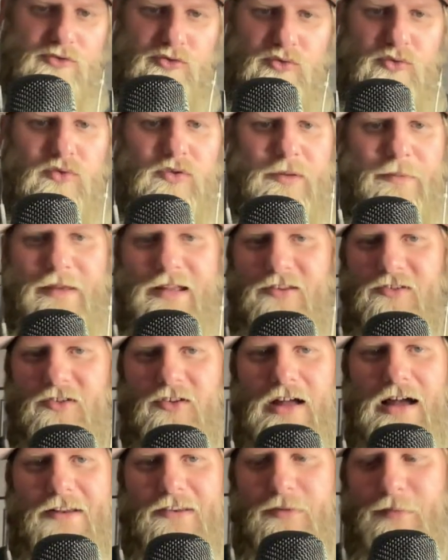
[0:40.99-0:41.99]
Truly means a
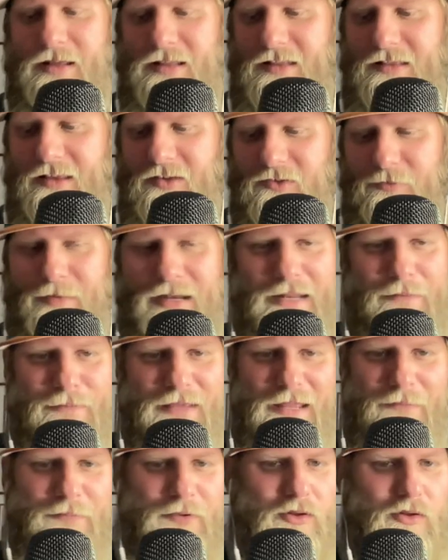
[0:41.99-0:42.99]
lot to me that this many
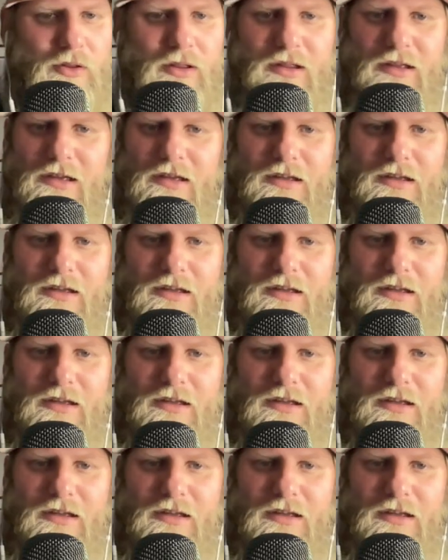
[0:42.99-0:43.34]
people